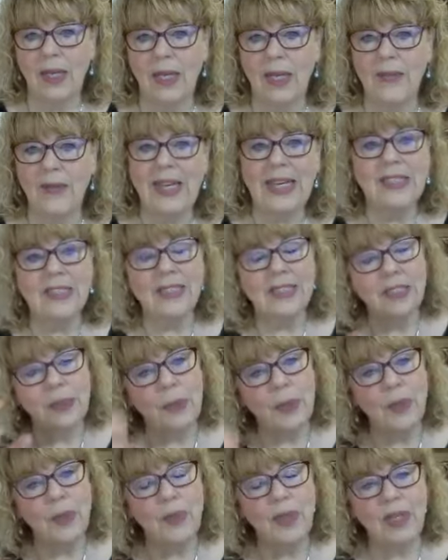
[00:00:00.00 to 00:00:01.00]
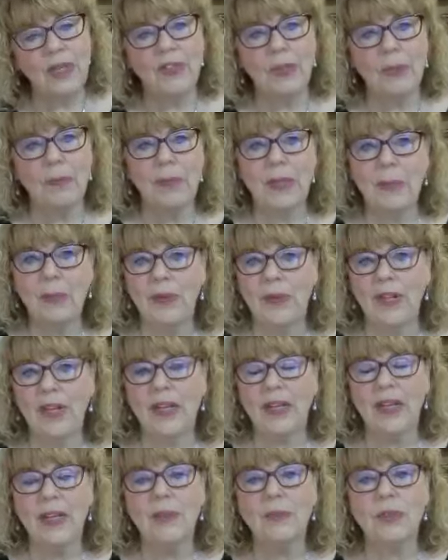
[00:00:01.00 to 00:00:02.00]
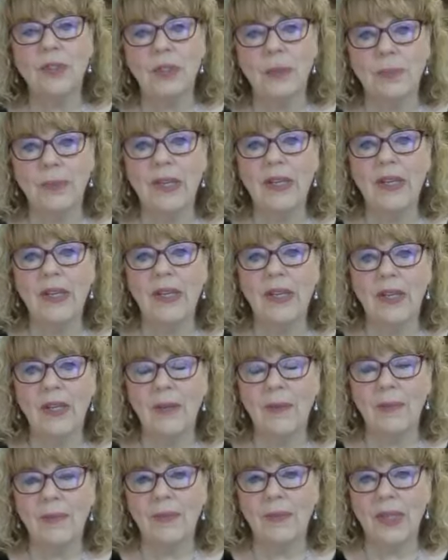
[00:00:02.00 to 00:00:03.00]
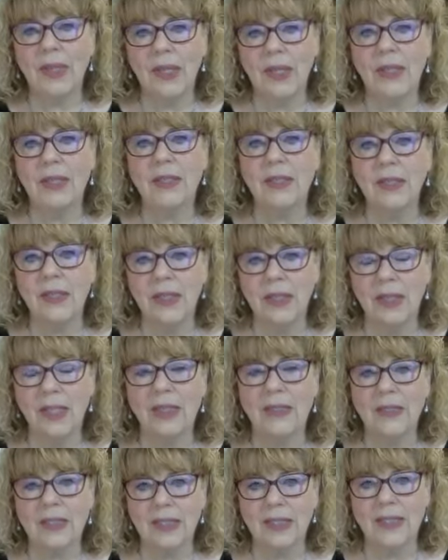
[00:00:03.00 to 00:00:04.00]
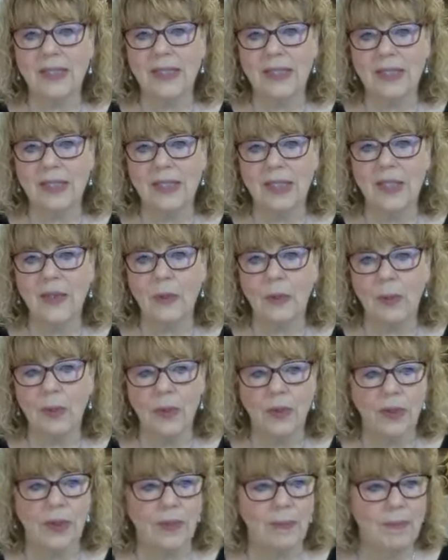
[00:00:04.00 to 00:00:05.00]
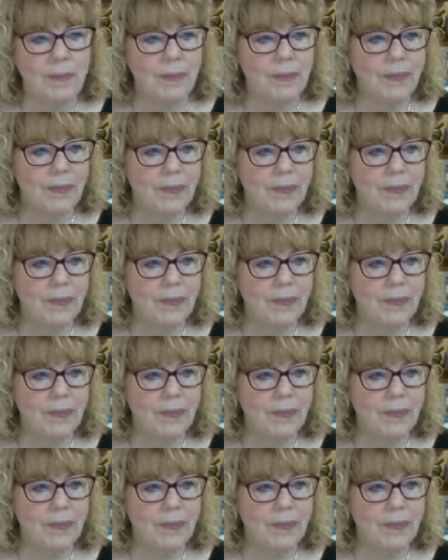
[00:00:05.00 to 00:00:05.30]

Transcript: And that's the beauty of the people that come to be in the Success Together program.